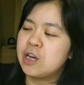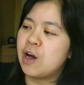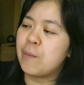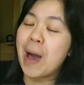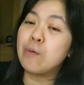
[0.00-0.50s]

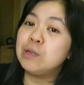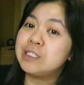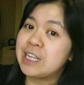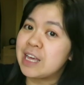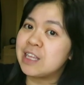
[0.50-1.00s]
I will
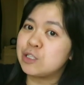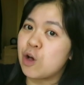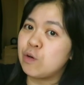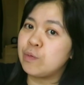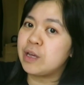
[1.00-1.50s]
sing the
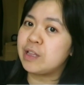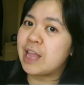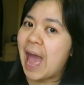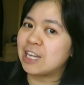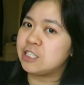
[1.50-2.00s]
song
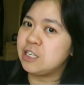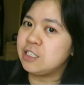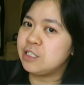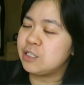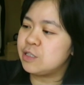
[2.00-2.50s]
with
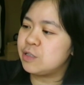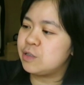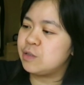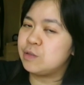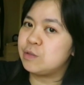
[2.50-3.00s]
actions
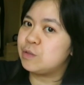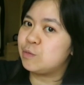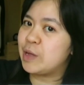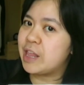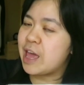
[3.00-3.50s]

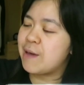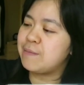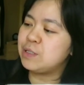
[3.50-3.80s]
with him.